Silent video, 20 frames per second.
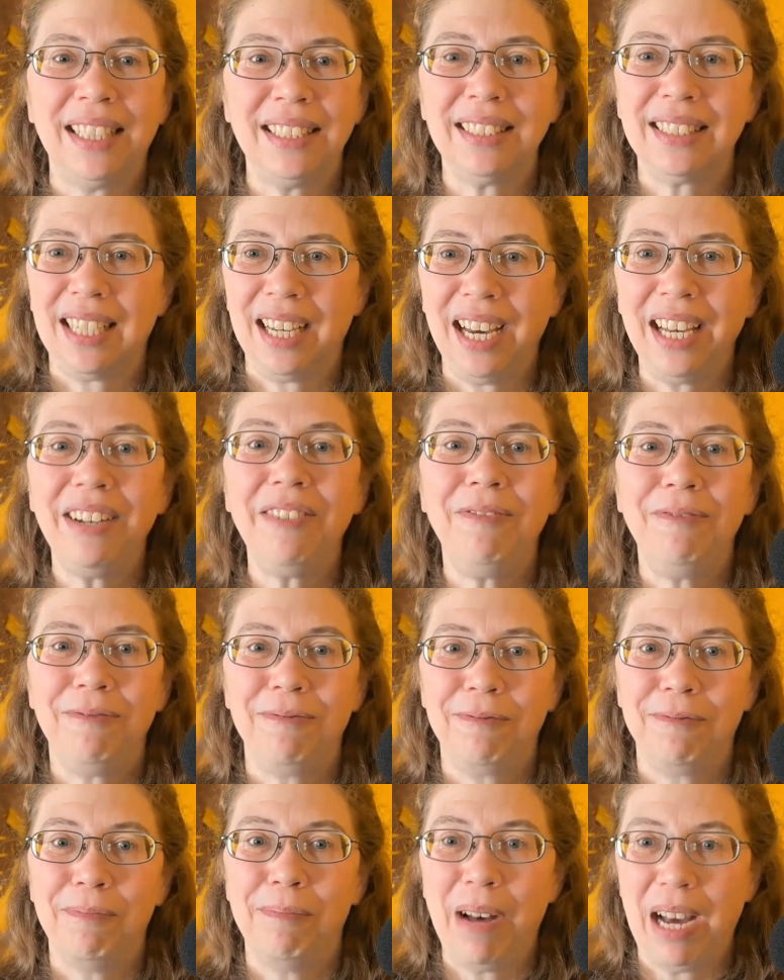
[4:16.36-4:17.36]
that's kind of
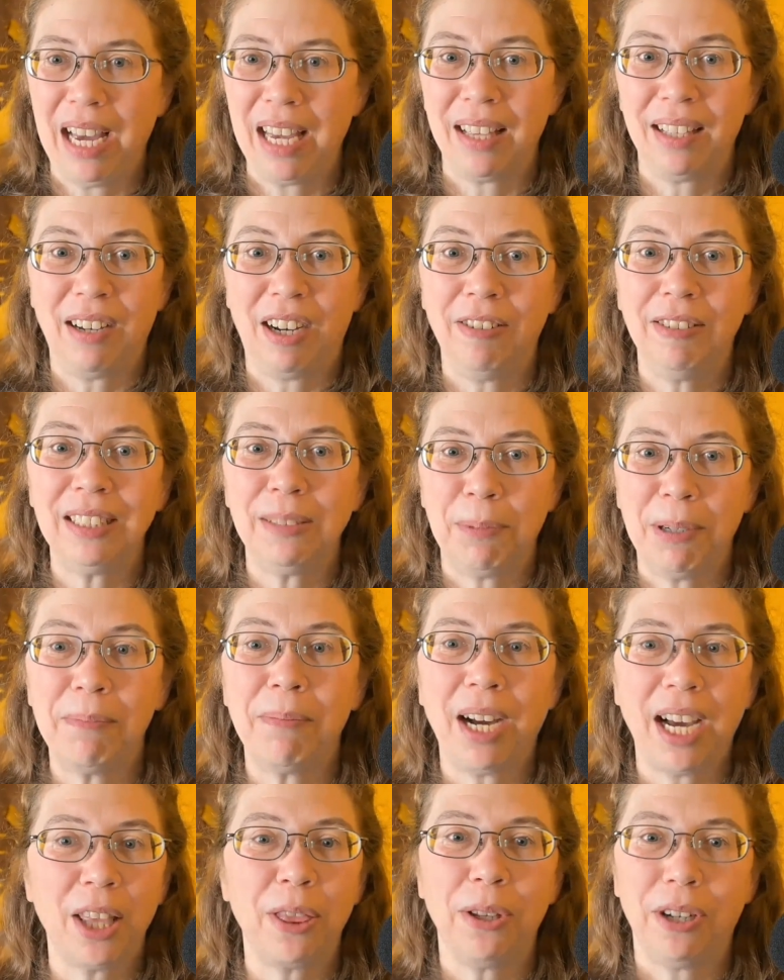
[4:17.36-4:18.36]
always been
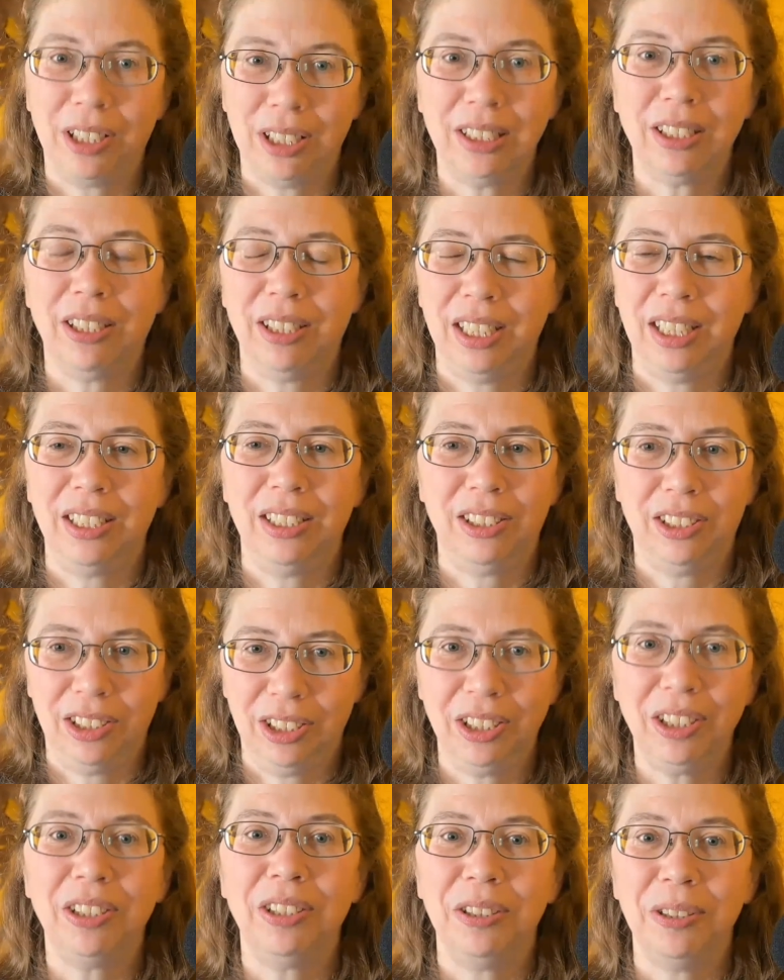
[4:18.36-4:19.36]
my thoughts on it
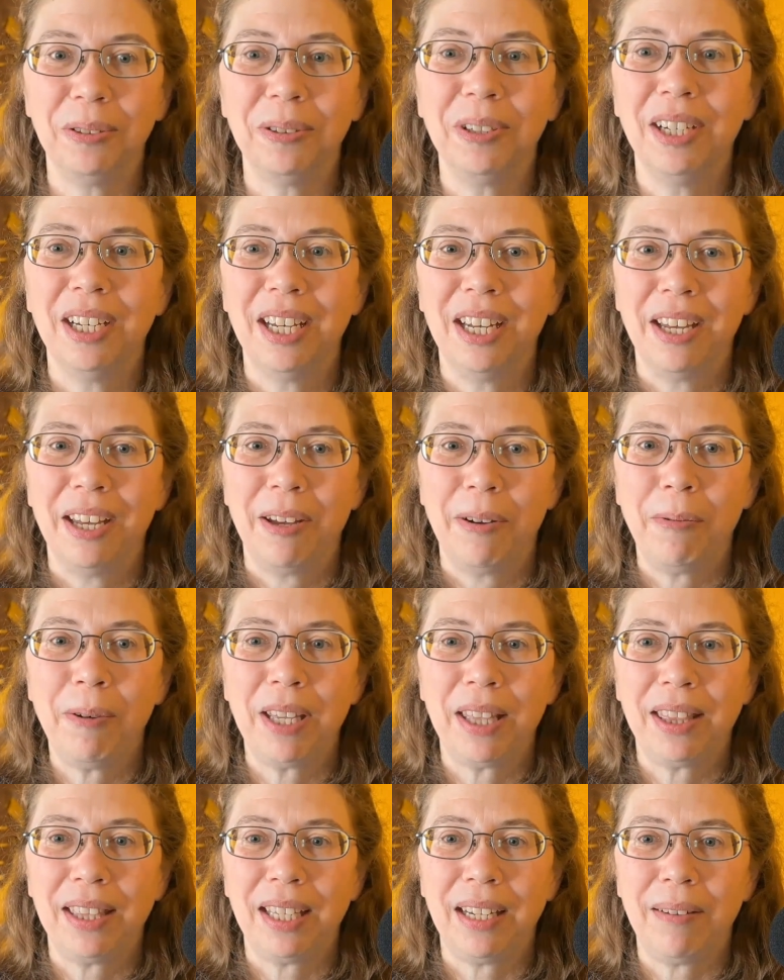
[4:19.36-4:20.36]
too,
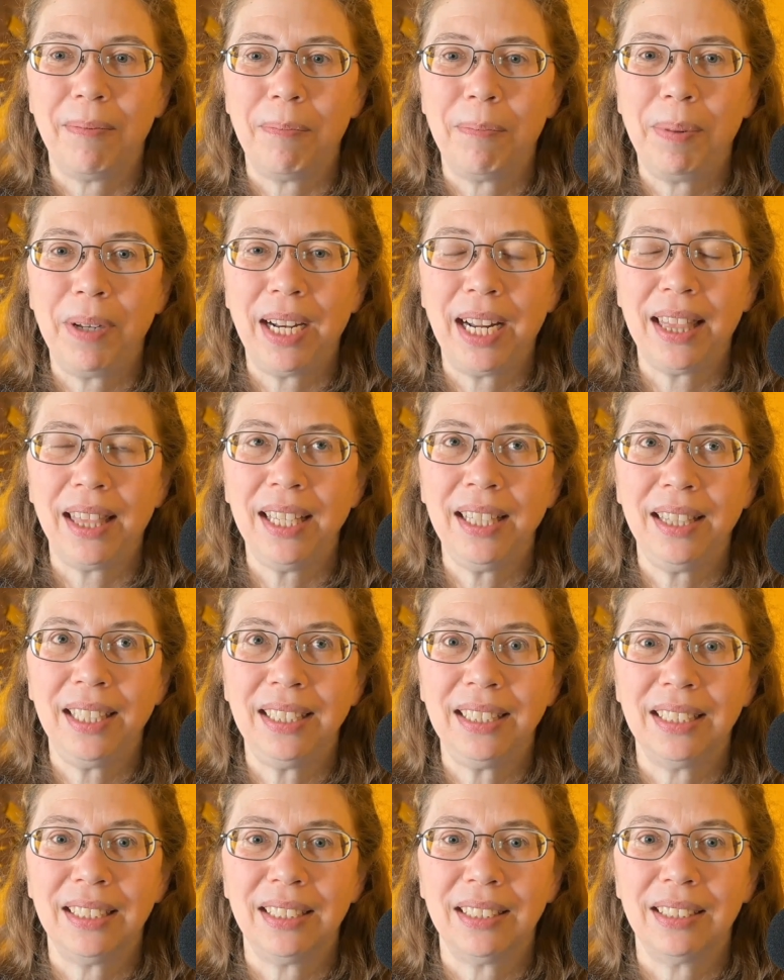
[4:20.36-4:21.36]
with it. But I think
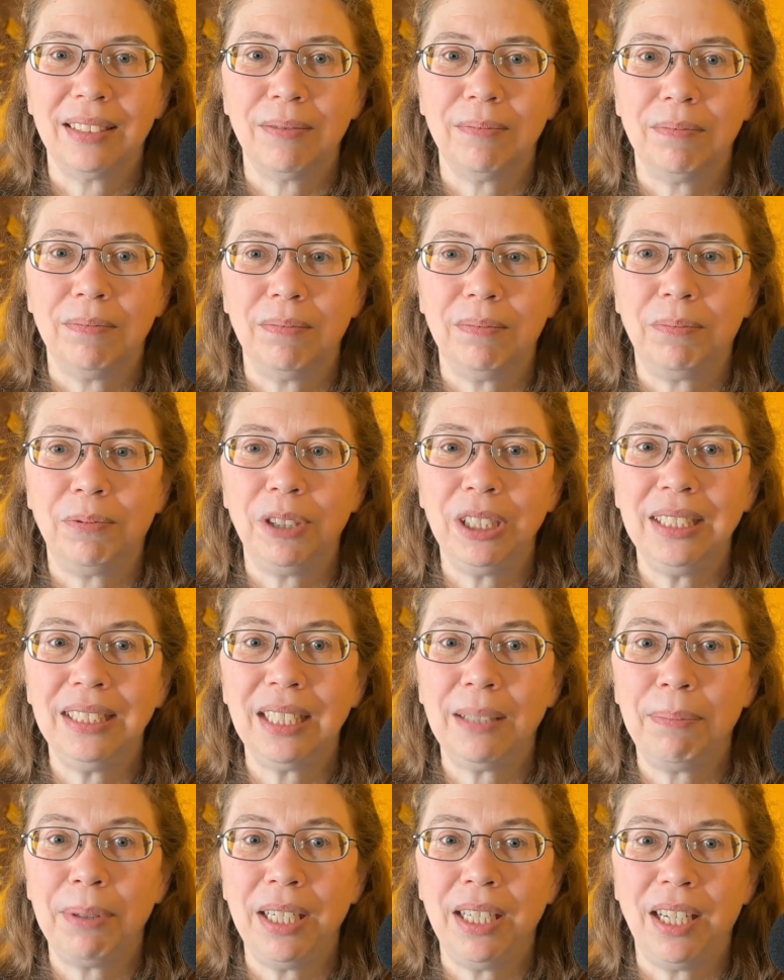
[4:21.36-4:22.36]
that
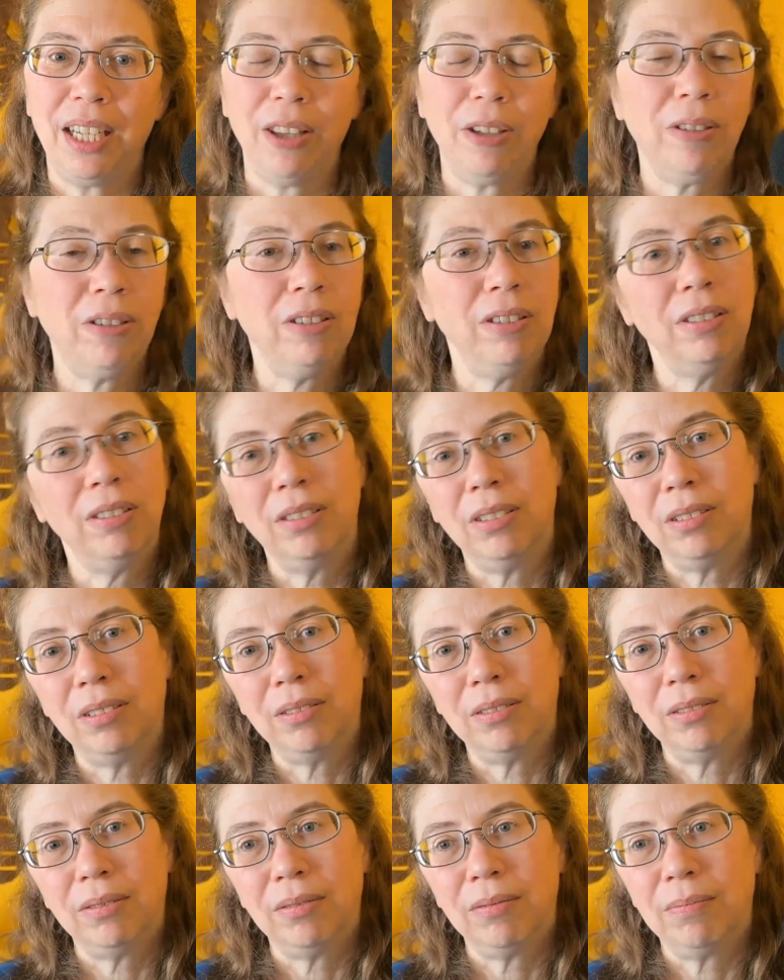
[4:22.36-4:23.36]
brings up another
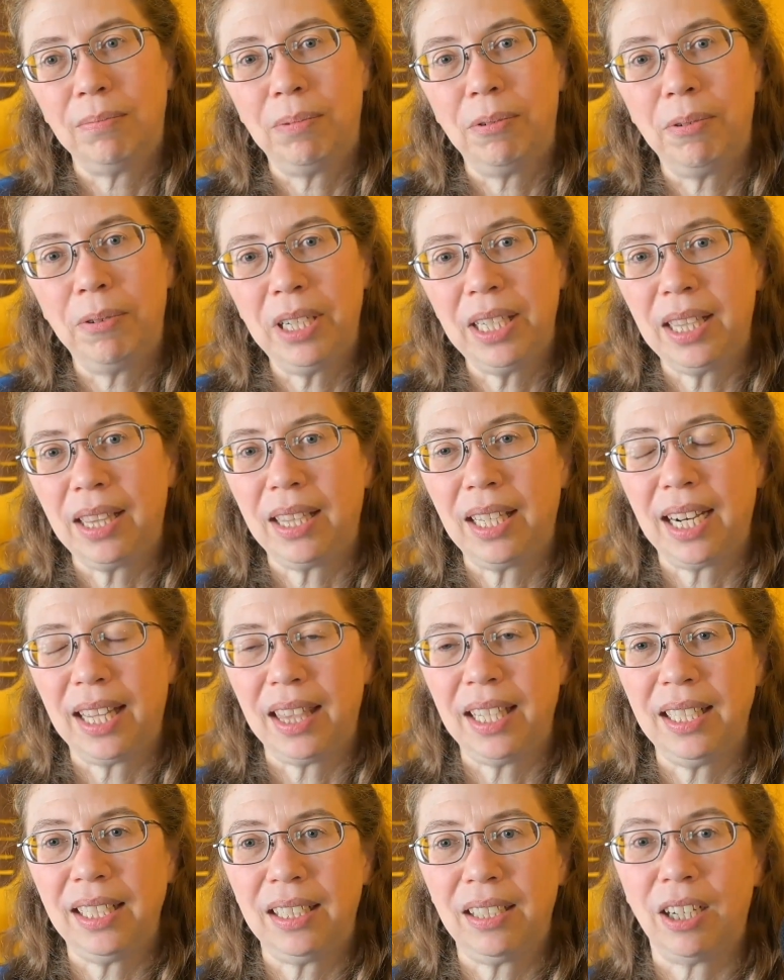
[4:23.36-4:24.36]
point that I
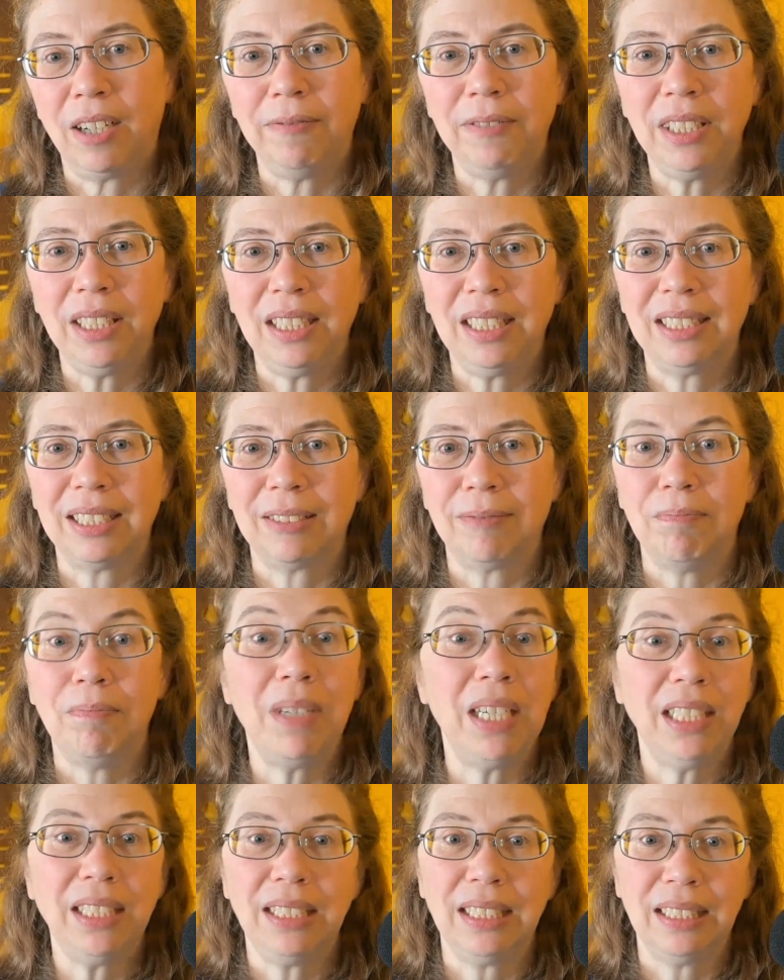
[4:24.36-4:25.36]
think often gets
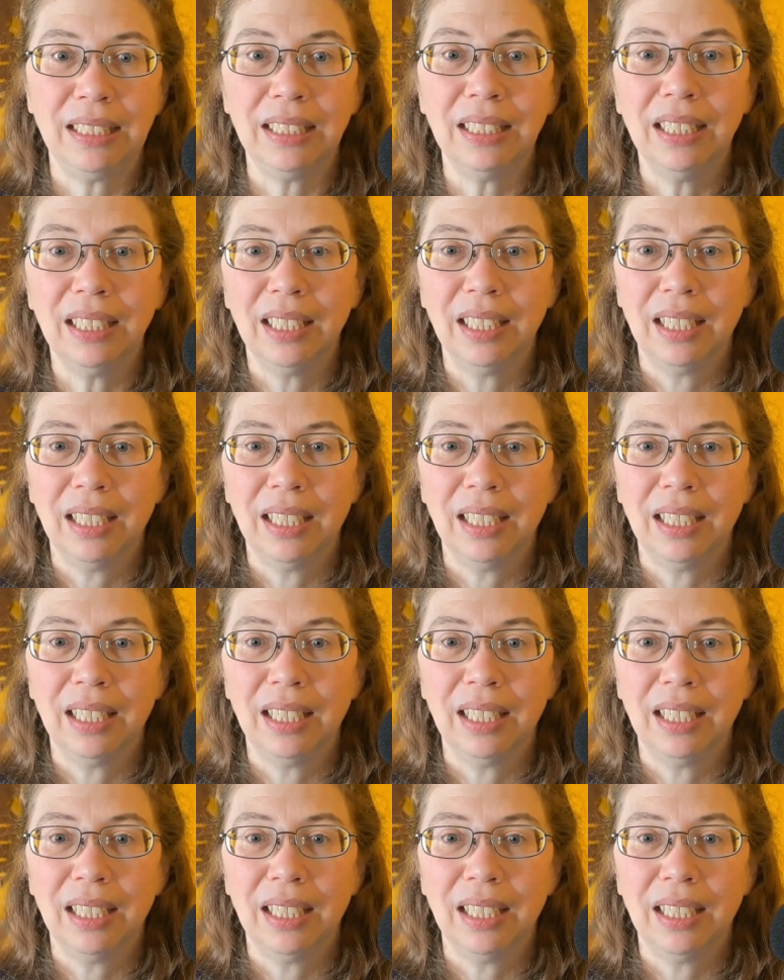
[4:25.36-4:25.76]
missed.